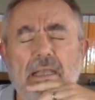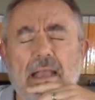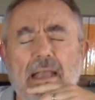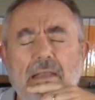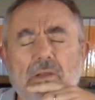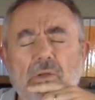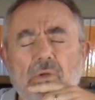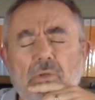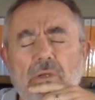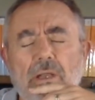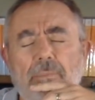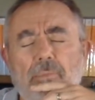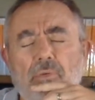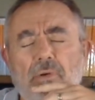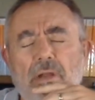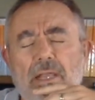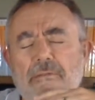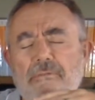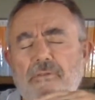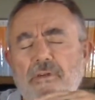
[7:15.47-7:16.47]
And Lord, I
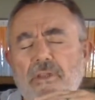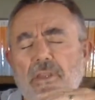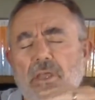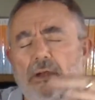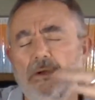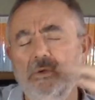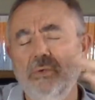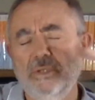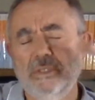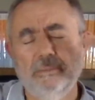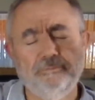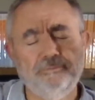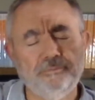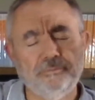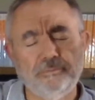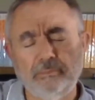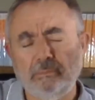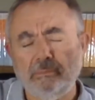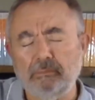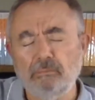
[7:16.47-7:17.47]
pray for those
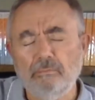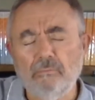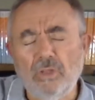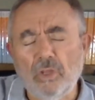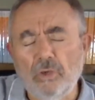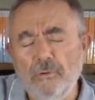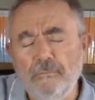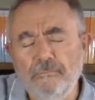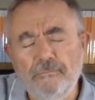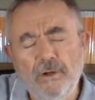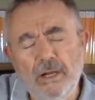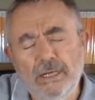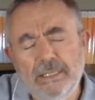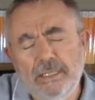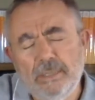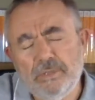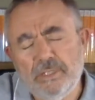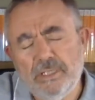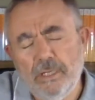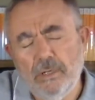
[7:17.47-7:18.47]
who
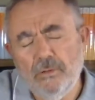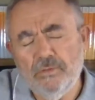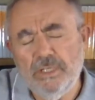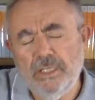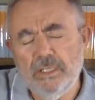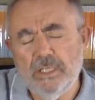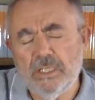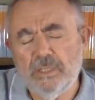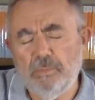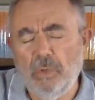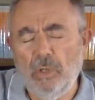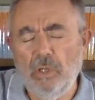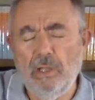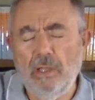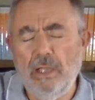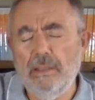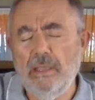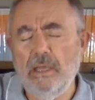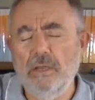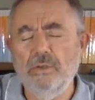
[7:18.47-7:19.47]
find themselves in the
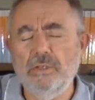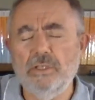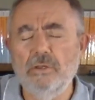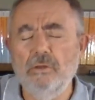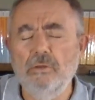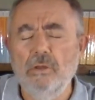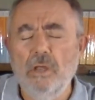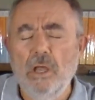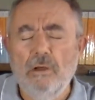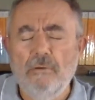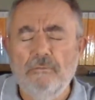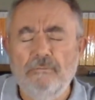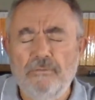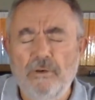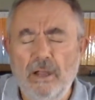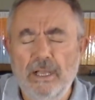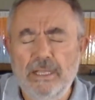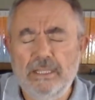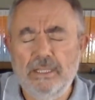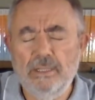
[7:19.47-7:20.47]
spotlight, those who
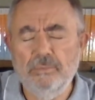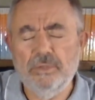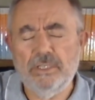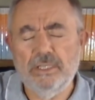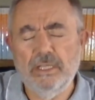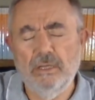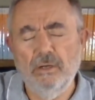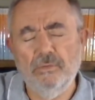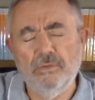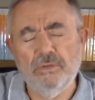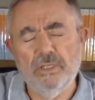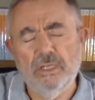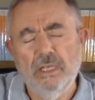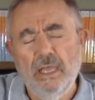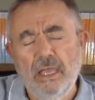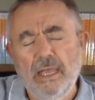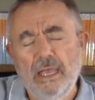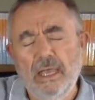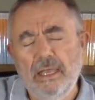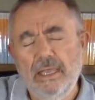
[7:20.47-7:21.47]
find themselves
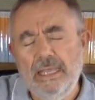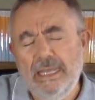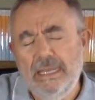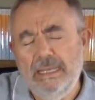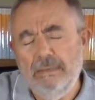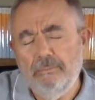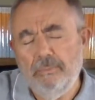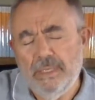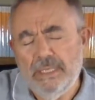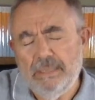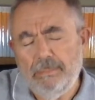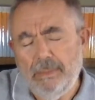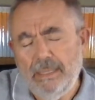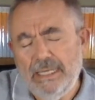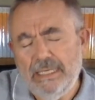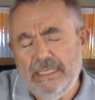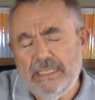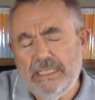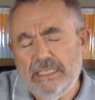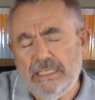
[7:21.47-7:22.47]
uh, in
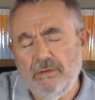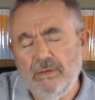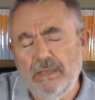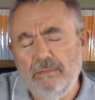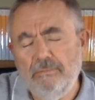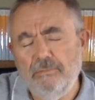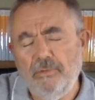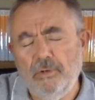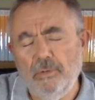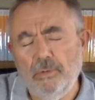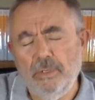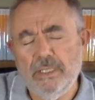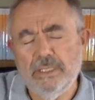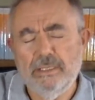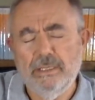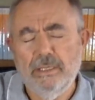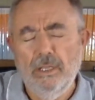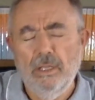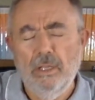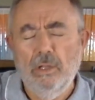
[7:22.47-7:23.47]
places of
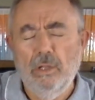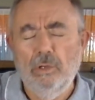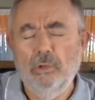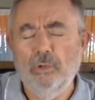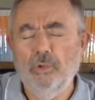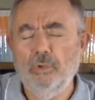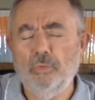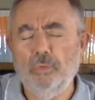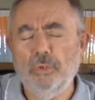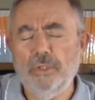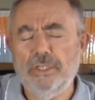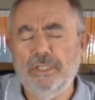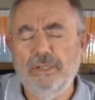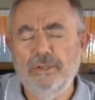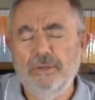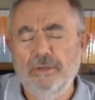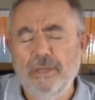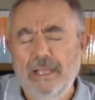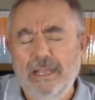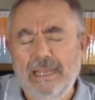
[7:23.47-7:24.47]
influence. Lord, would
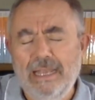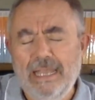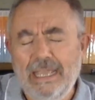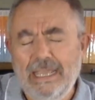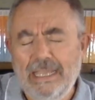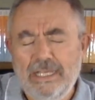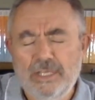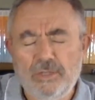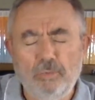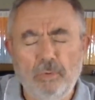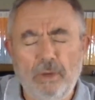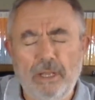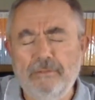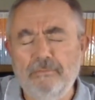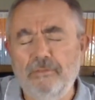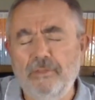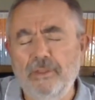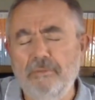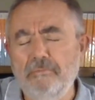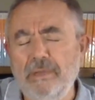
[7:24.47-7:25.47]
you let each one
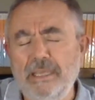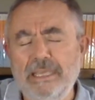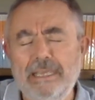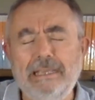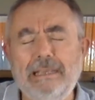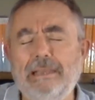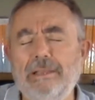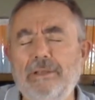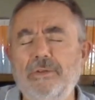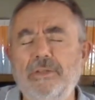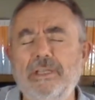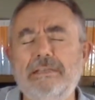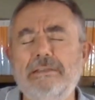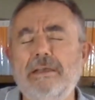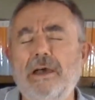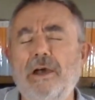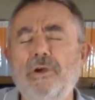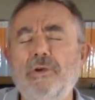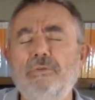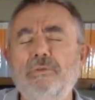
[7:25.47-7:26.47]
of them, me included,
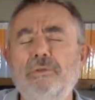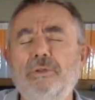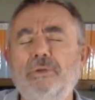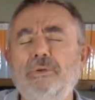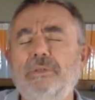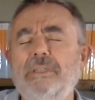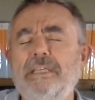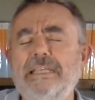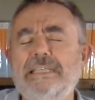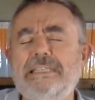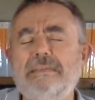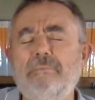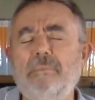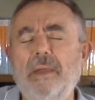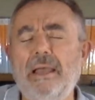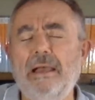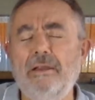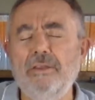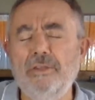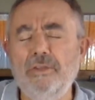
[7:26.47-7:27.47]
know, Lord, it's
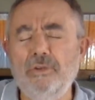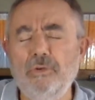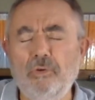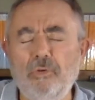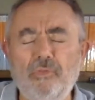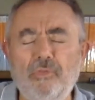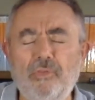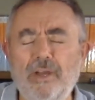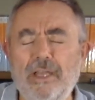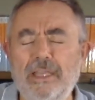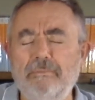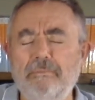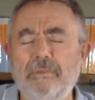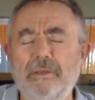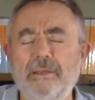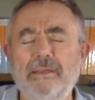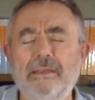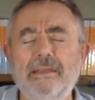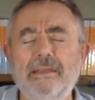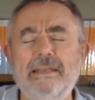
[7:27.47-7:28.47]
about your fame.
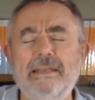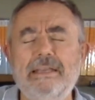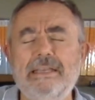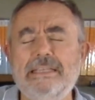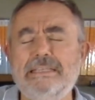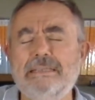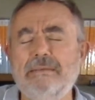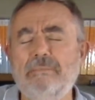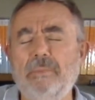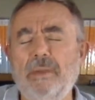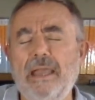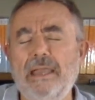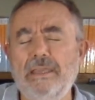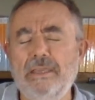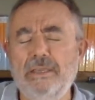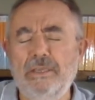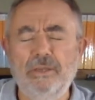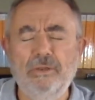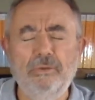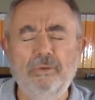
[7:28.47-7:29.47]
It's about
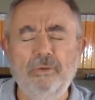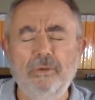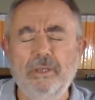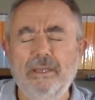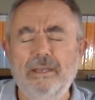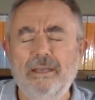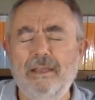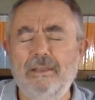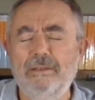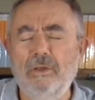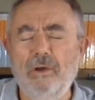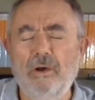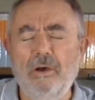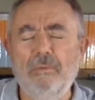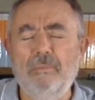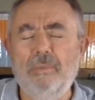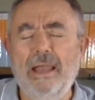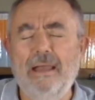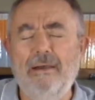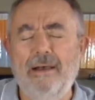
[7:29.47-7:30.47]
you and not
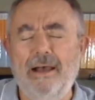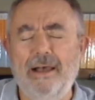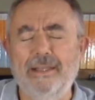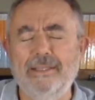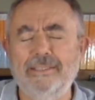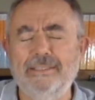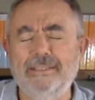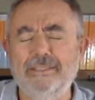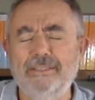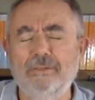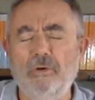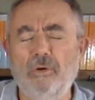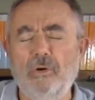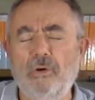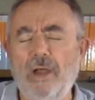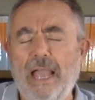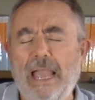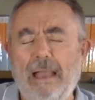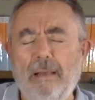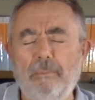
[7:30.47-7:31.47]
about us
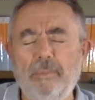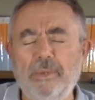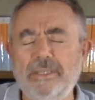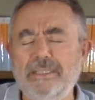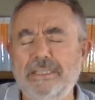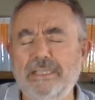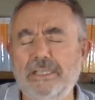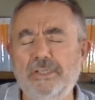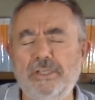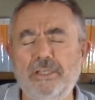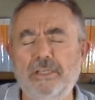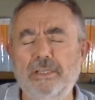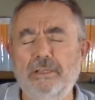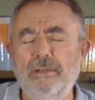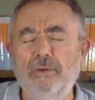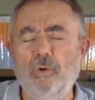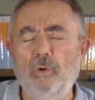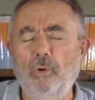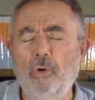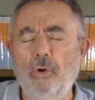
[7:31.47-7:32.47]
or our position
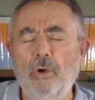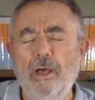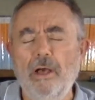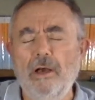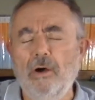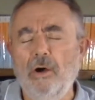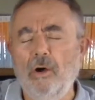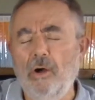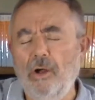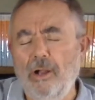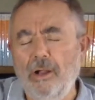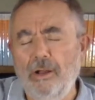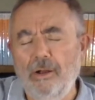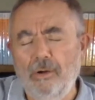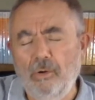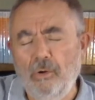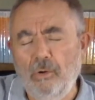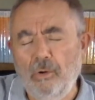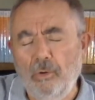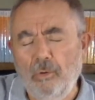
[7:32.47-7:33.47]
or, uh,
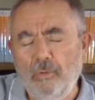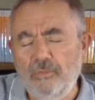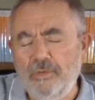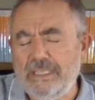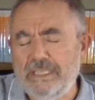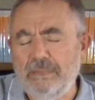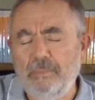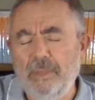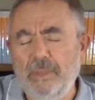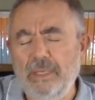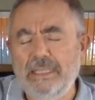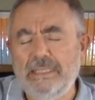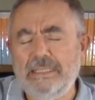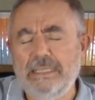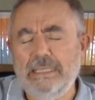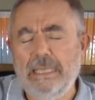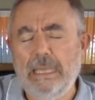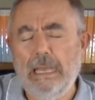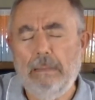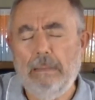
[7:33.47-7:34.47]
or, or
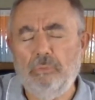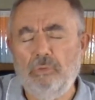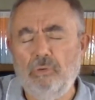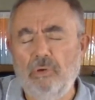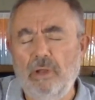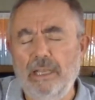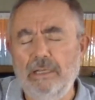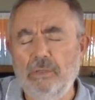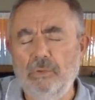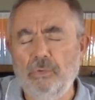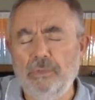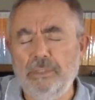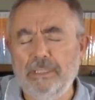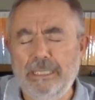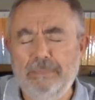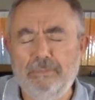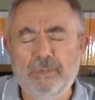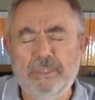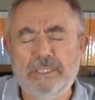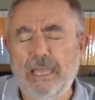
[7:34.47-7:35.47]
visibility. I pray, Lord,
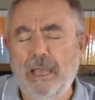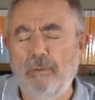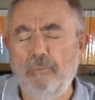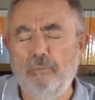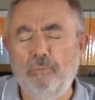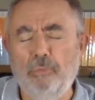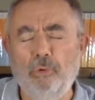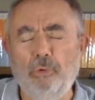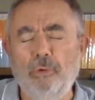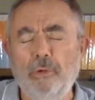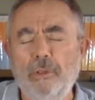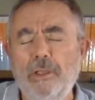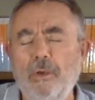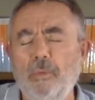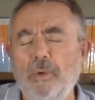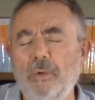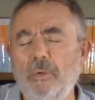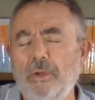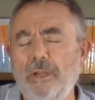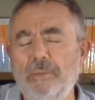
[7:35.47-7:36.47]
keep us humble.
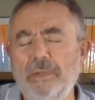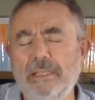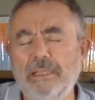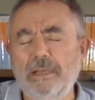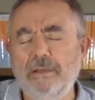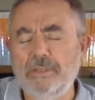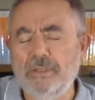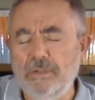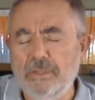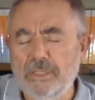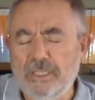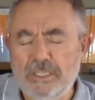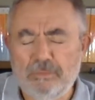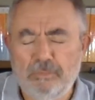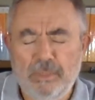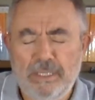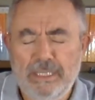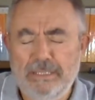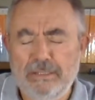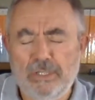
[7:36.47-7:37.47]
We want to be those who
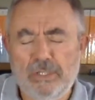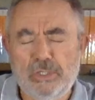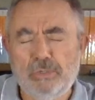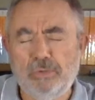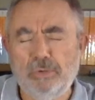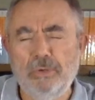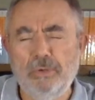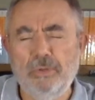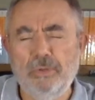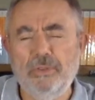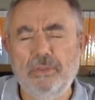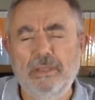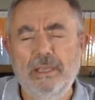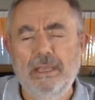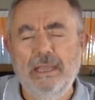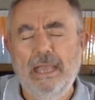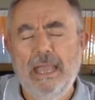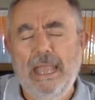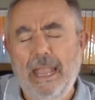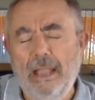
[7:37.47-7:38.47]
speak the truth.
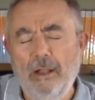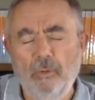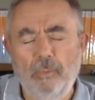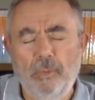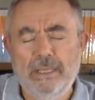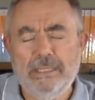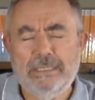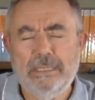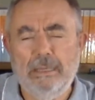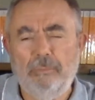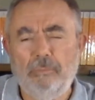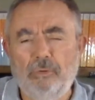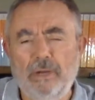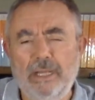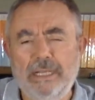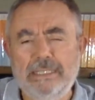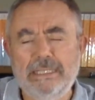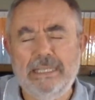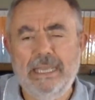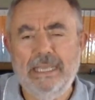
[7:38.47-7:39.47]
Help us, I
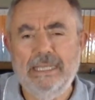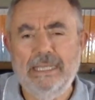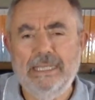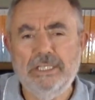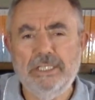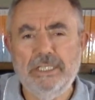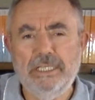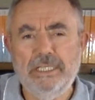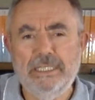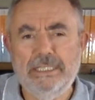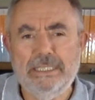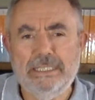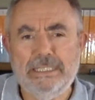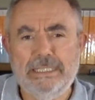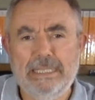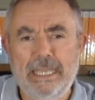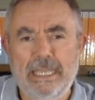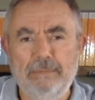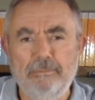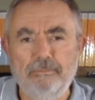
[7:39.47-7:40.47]
pray, today in Jesus'
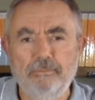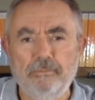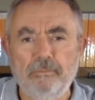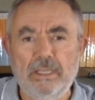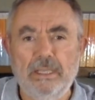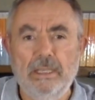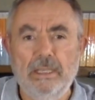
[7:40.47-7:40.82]
name.